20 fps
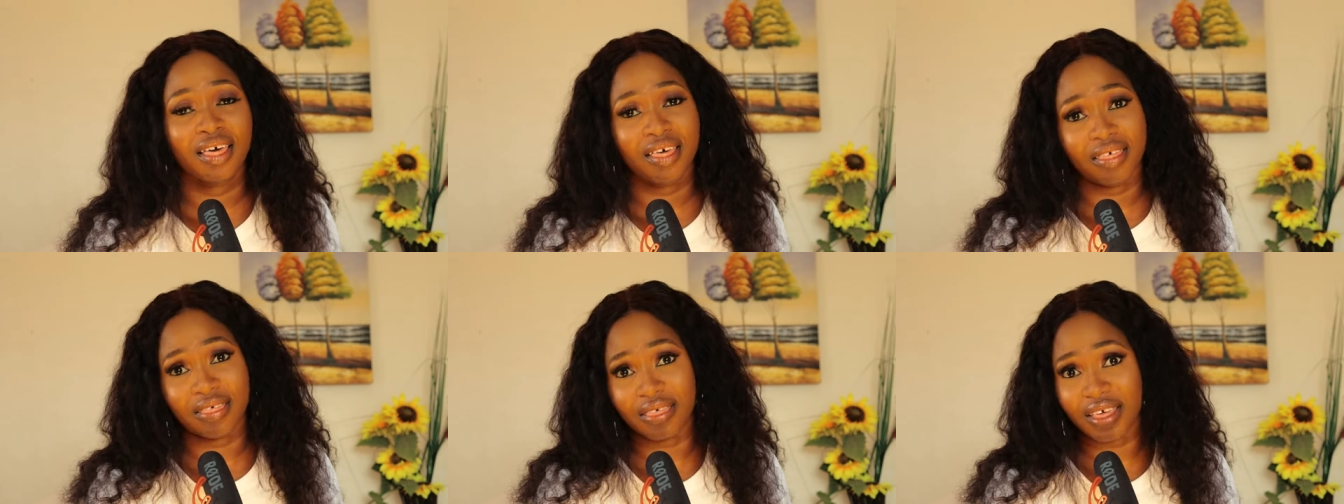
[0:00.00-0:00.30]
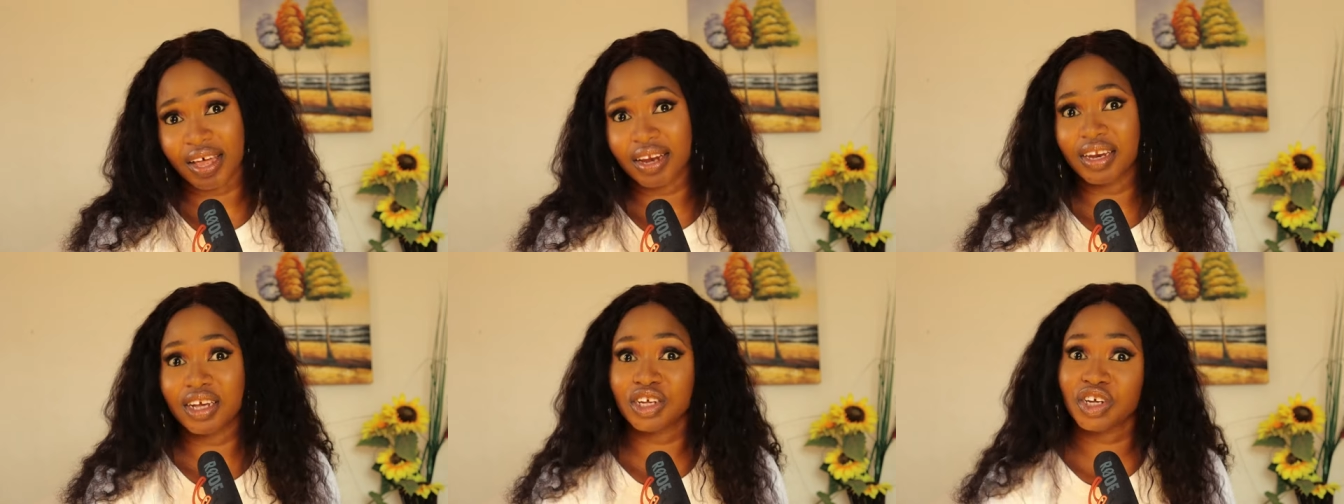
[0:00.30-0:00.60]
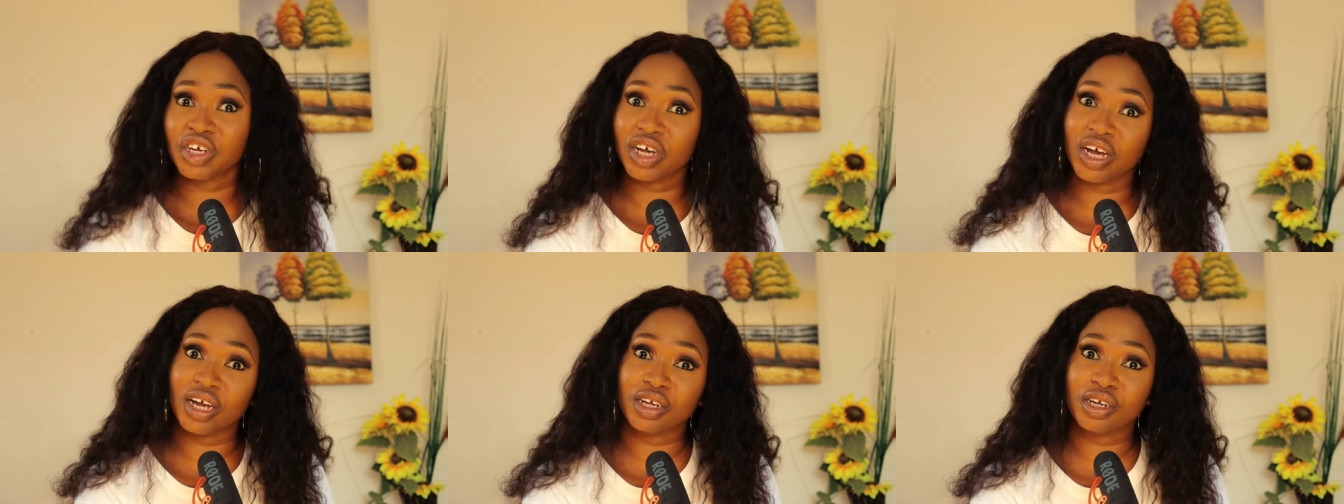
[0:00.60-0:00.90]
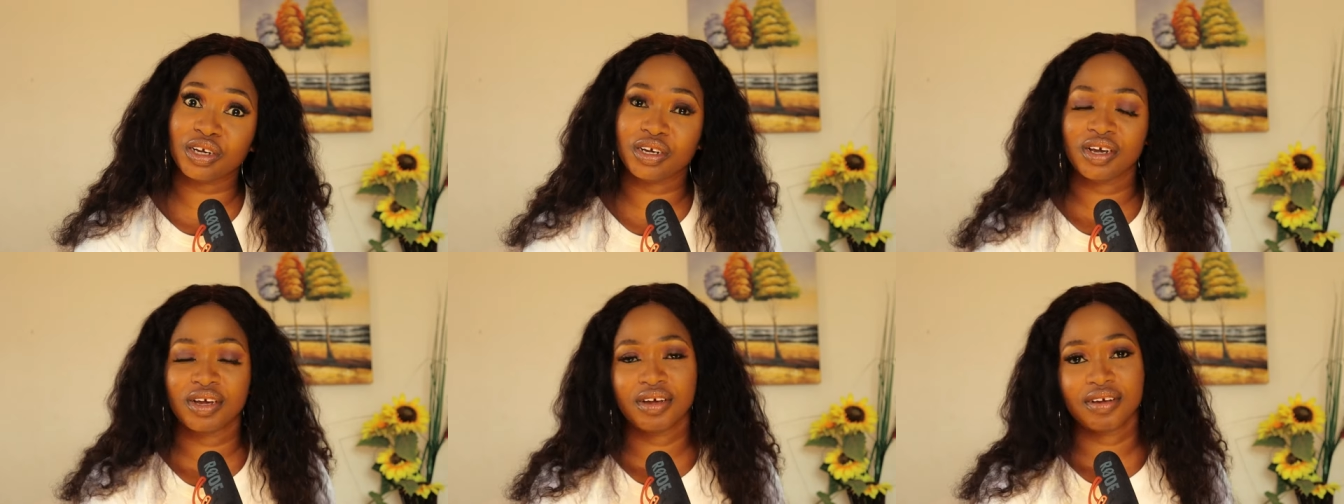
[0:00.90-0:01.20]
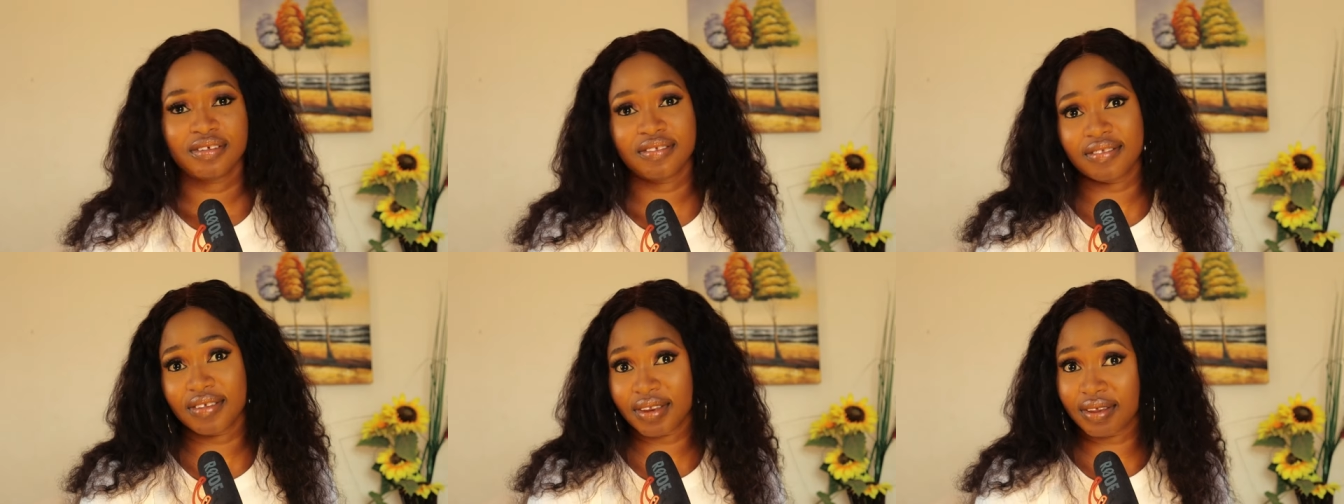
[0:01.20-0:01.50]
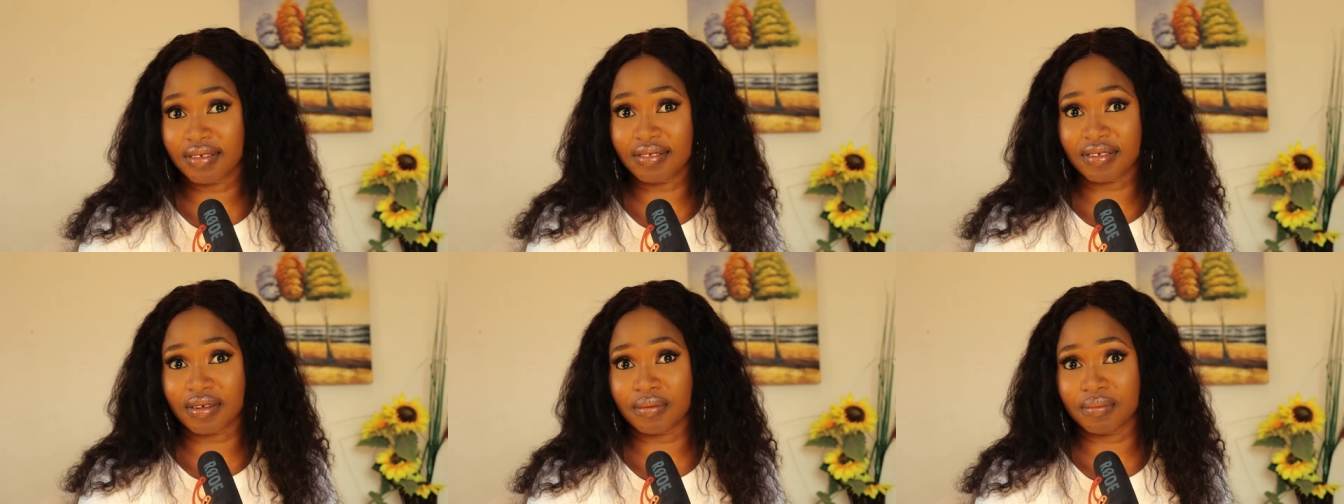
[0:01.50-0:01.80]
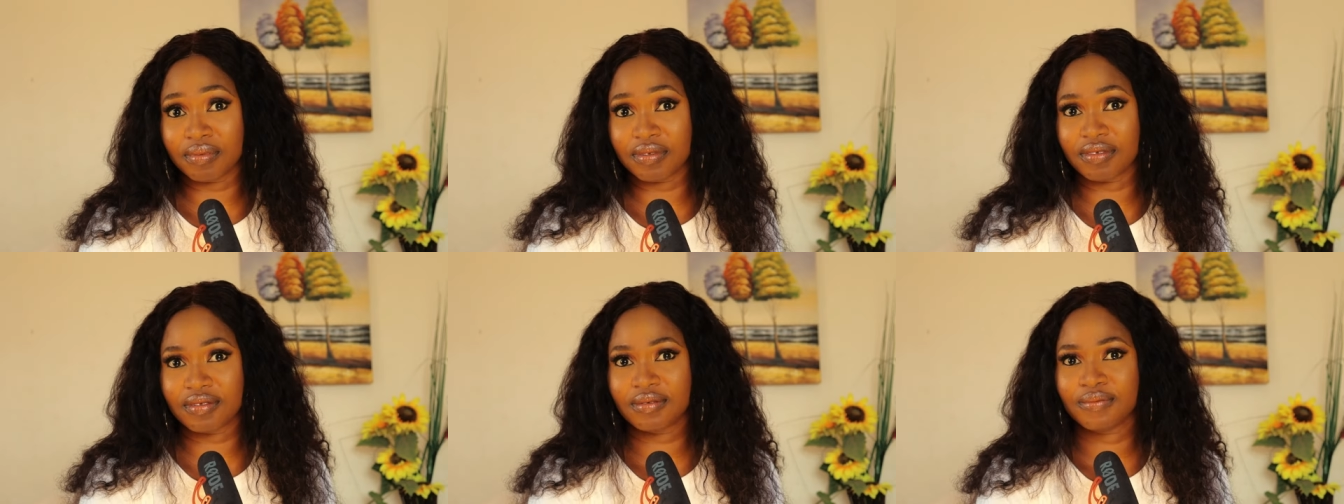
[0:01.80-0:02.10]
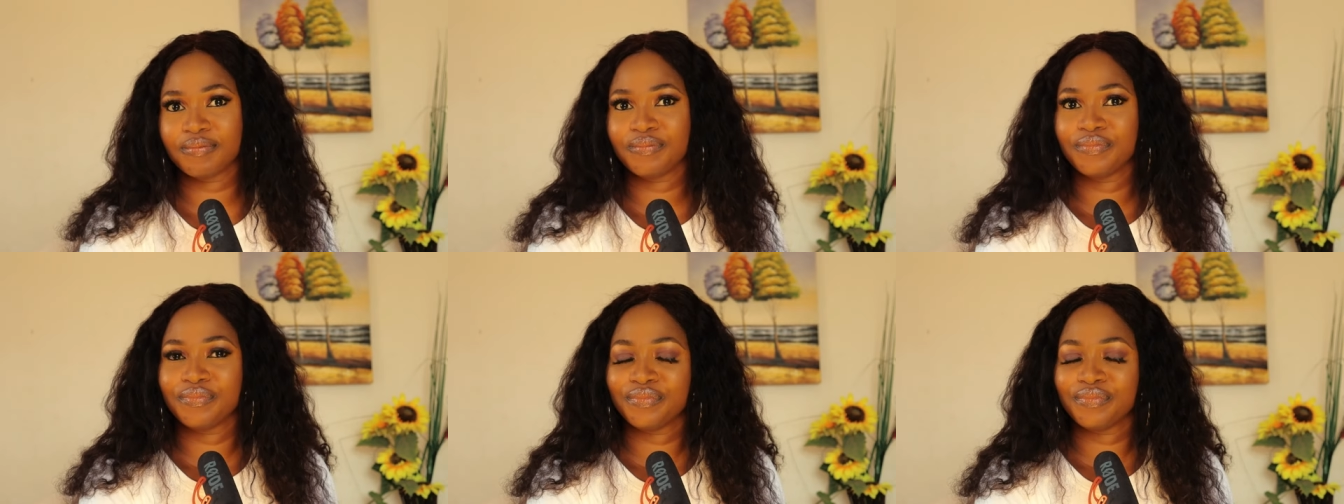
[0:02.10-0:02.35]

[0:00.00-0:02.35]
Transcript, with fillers: than they charge citizens.